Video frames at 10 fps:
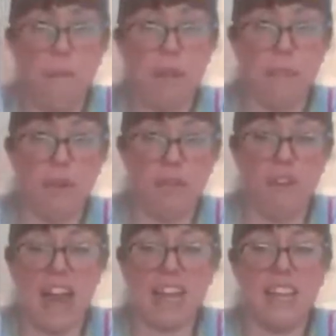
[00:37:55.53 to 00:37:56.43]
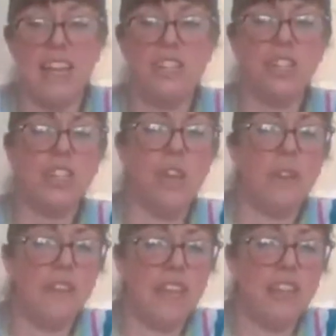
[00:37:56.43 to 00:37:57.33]
put them on a rack, just so
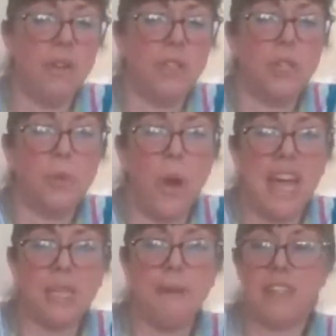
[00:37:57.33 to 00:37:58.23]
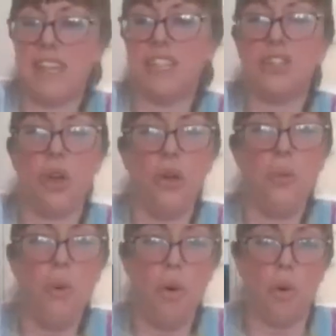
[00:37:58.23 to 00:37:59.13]
that they don't sweat because they're
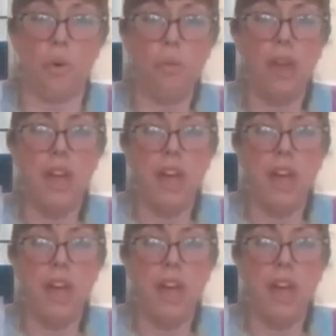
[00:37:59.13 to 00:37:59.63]
so warm.